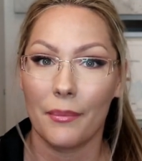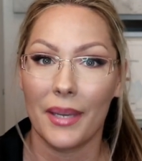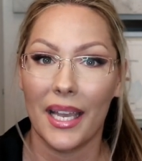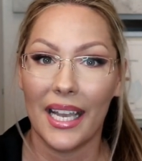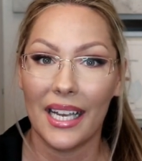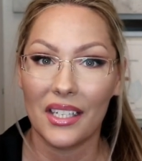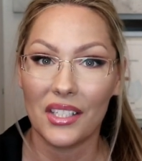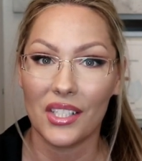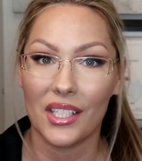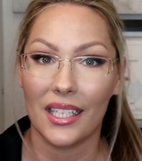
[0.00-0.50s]
I
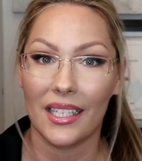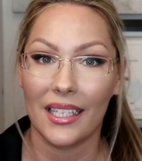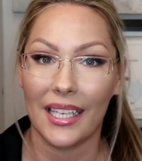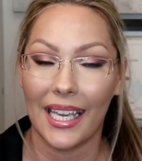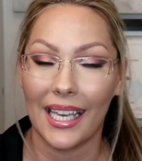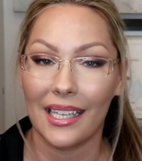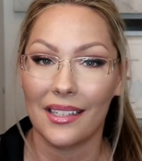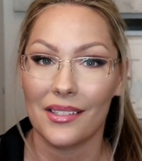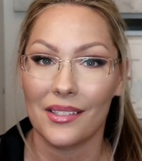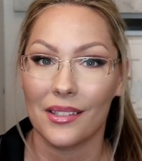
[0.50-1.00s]
actually
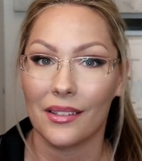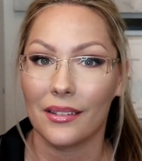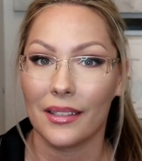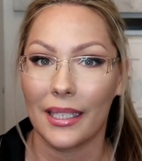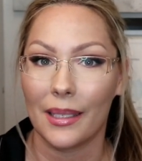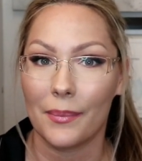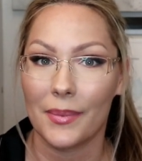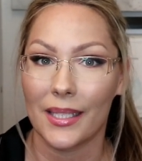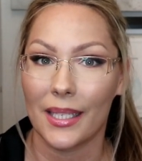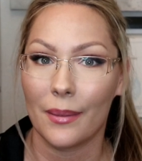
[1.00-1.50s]
canceled
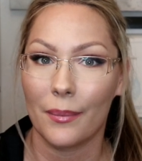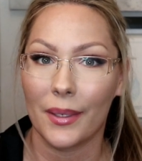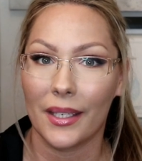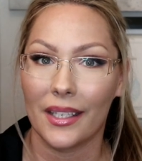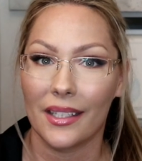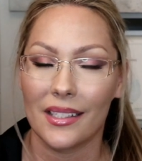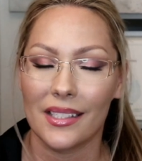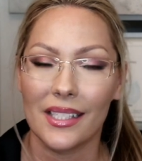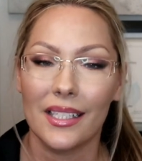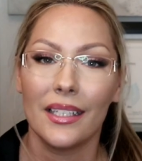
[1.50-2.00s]
Ipsy
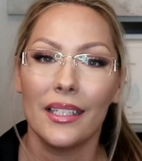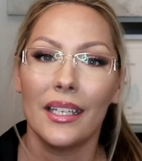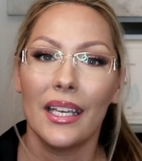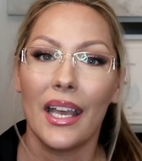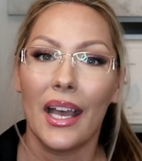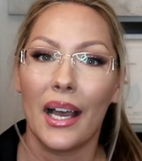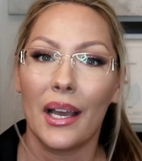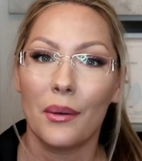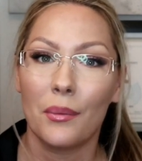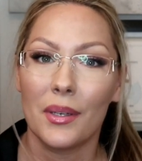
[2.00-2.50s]
because
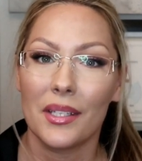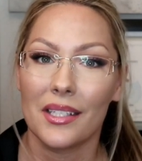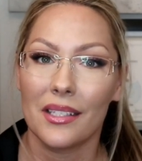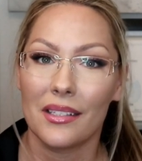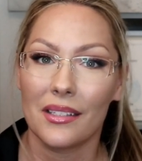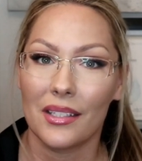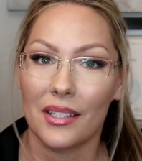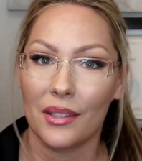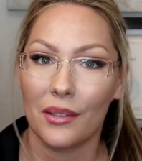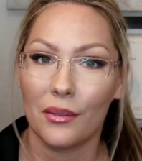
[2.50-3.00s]
I
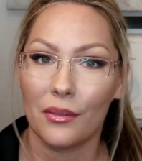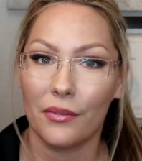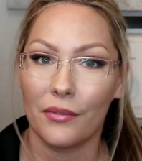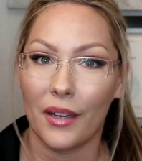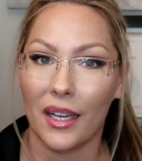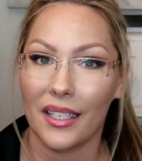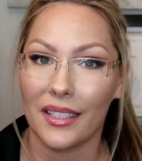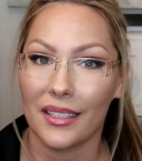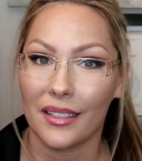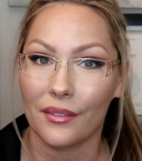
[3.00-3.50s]
wasn't too
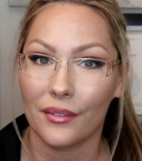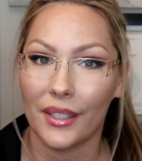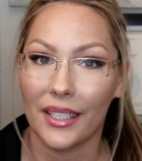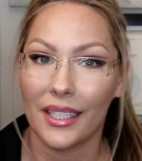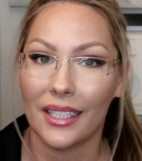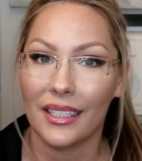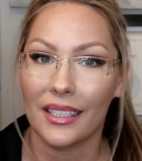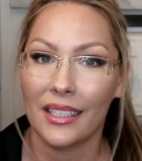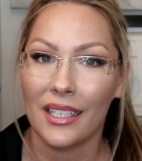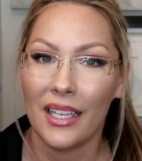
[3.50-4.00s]
fond of
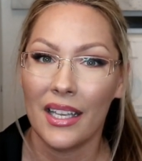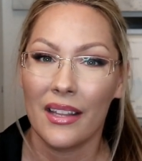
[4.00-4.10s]
it.